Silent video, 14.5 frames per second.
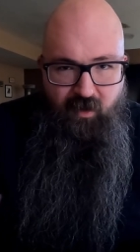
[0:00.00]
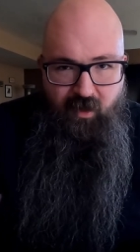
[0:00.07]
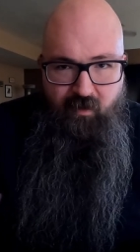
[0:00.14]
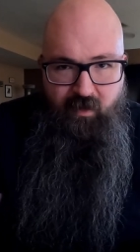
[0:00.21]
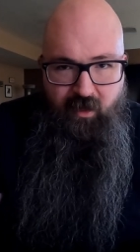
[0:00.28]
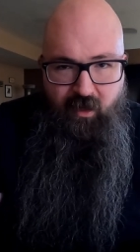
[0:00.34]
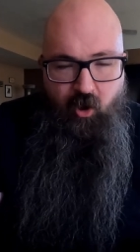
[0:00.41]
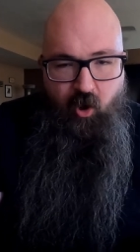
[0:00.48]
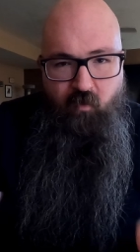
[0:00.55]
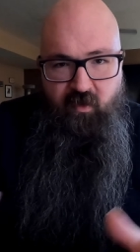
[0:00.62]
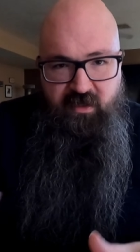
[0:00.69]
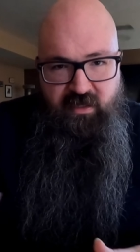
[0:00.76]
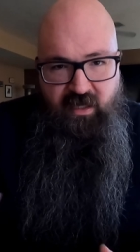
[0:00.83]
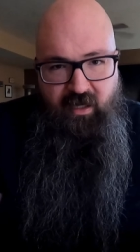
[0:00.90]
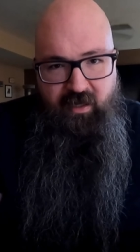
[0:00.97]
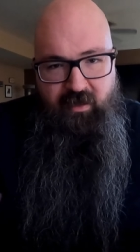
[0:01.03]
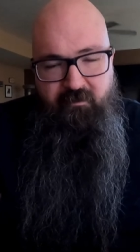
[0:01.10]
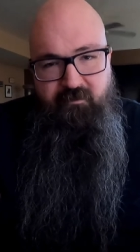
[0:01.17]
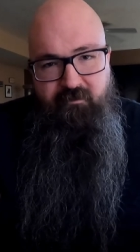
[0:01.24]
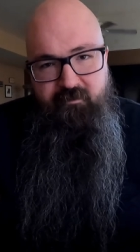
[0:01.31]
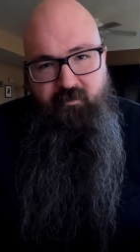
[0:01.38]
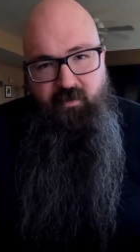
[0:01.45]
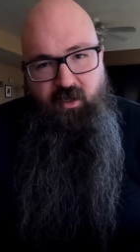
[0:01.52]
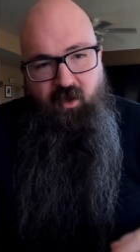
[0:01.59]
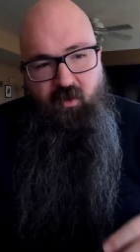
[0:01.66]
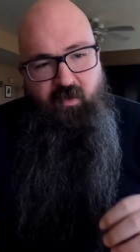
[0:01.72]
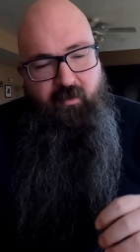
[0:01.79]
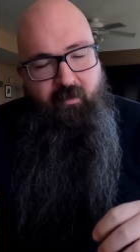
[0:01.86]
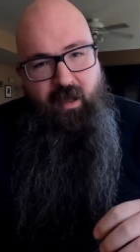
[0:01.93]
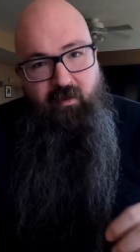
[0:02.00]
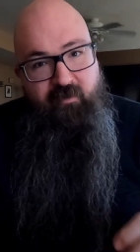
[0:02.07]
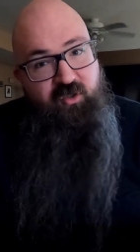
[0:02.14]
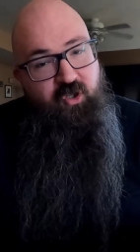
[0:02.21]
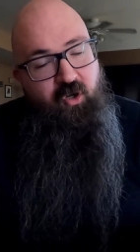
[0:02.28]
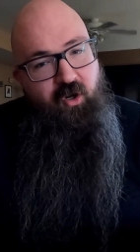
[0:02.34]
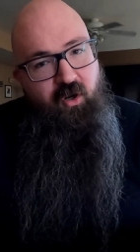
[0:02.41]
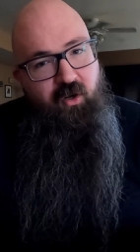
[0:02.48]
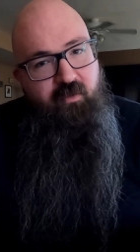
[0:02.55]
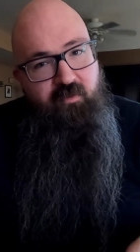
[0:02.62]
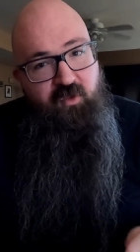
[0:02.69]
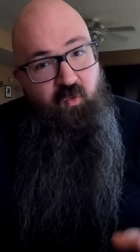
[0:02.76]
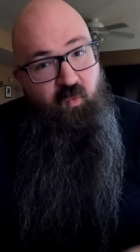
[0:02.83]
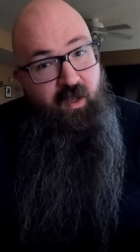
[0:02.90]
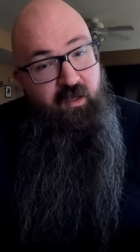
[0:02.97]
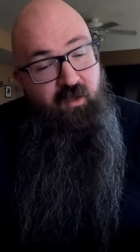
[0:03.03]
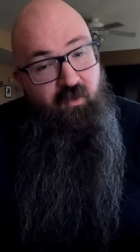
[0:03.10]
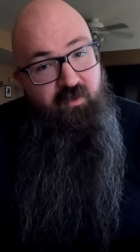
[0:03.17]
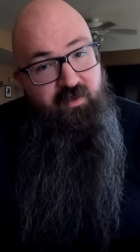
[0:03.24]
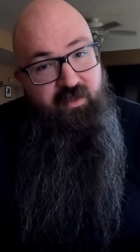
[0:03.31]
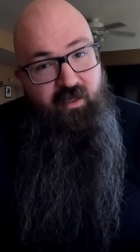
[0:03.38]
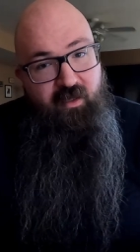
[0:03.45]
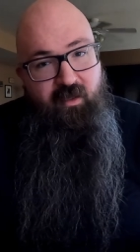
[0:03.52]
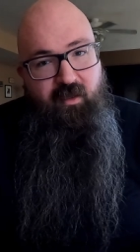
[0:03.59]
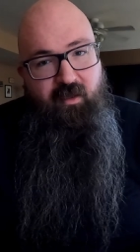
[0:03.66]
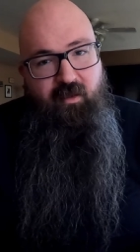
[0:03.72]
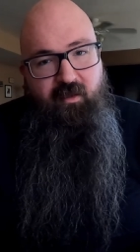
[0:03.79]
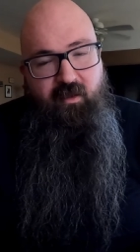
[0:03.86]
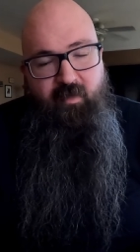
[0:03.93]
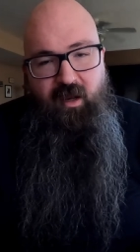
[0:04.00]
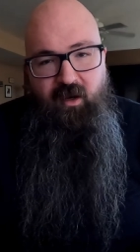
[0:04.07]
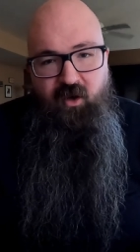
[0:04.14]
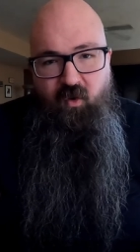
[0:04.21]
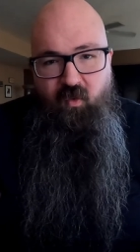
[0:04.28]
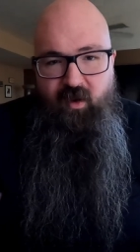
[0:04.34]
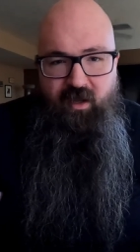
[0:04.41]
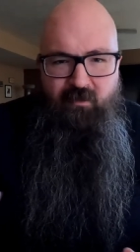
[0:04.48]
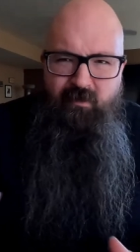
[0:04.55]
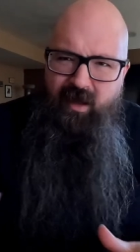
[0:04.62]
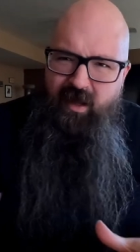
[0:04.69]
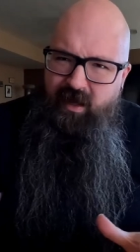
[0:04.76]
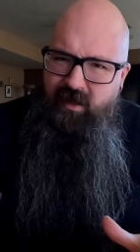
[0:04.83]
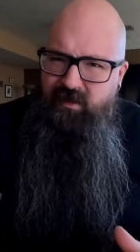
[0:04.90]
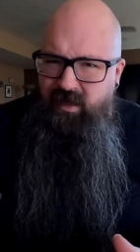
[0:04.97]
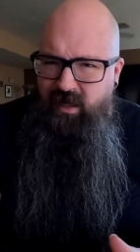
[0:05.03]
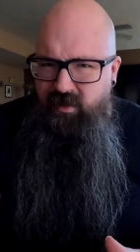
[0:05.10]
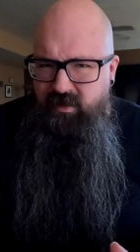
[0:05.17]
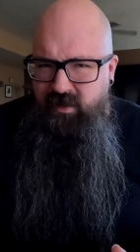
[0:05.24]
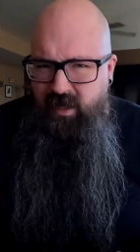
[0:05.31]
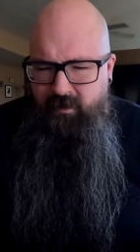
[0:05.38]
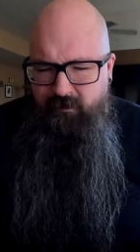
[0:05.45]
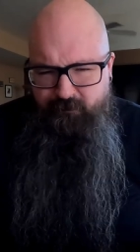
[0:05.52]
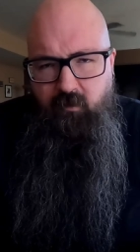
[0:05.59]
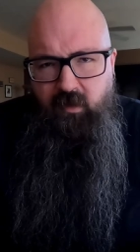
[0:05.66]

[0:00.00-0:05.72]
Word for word: And then over time, you know, the amount of sugar dwindles, the amount of cream may stay the same.